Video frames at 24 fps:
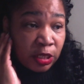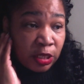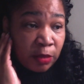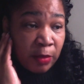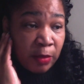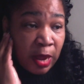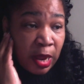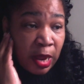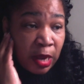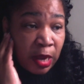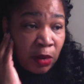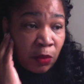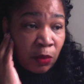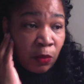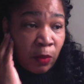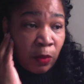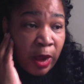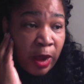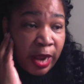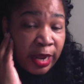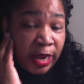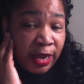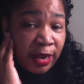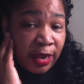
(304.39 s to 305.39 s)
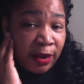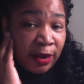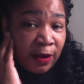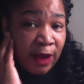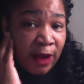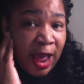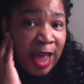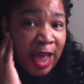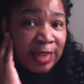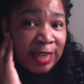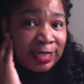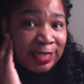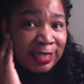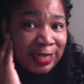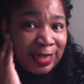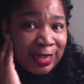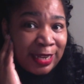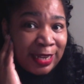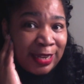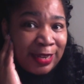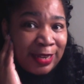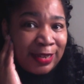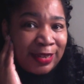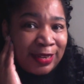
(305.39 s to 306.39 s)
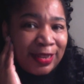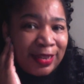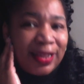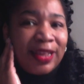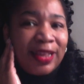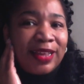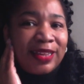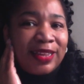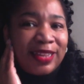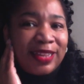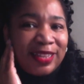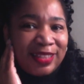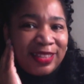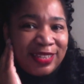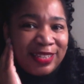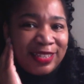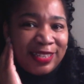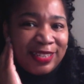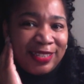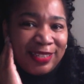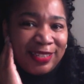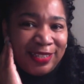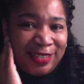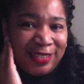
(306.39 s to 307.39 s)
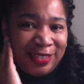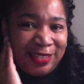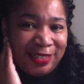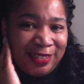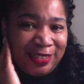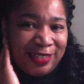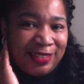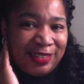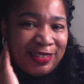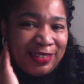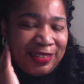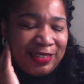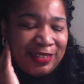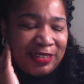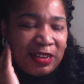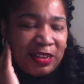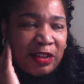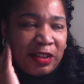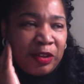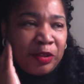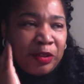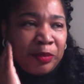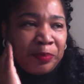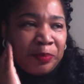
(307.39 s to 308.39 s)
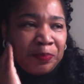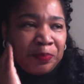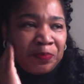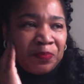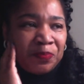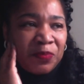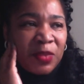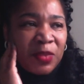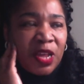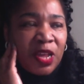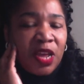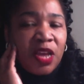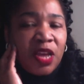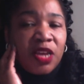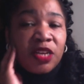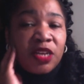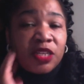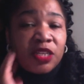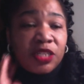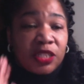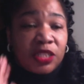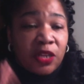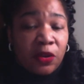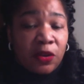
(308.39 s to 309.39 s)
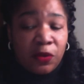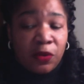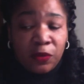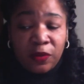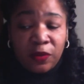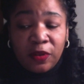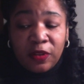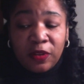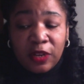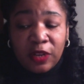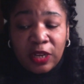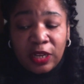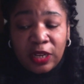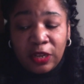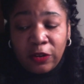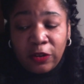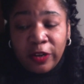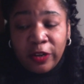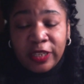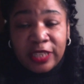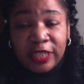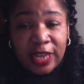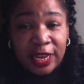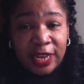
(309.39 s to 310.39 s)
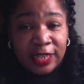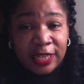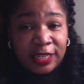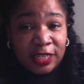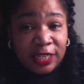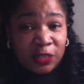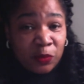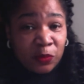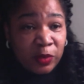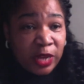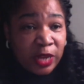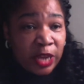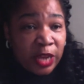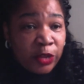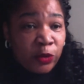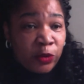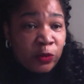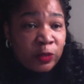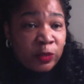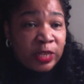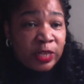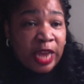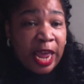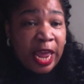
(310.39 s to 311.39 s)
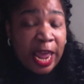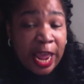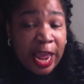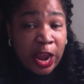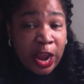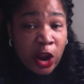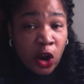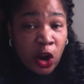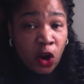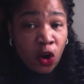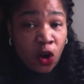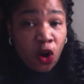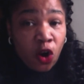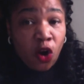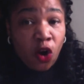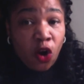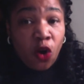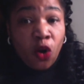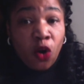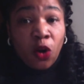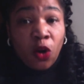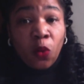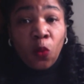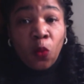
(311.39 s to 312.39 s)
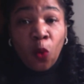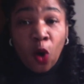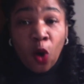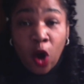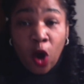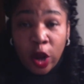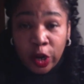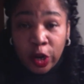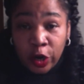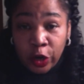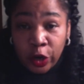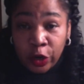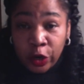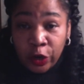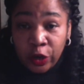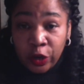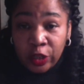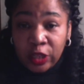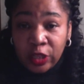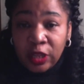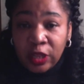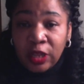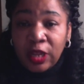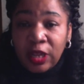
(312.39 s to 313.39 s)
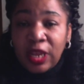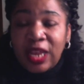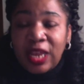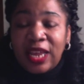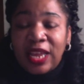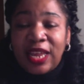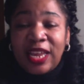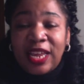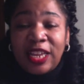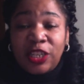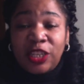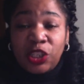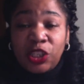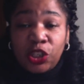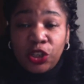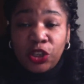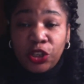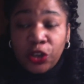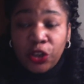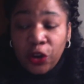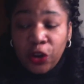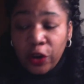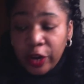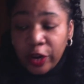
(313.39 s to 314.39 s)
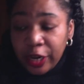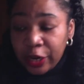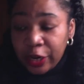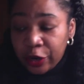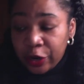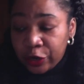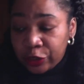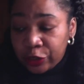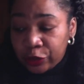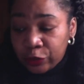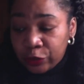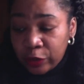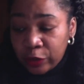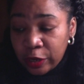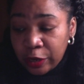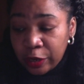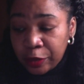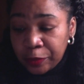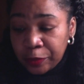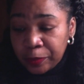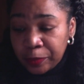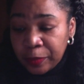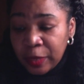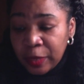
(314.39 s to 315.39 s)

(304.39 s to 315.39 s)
my right ear, I did get the dizziness. Um, so the caloric test is when they use air or water into your eardrum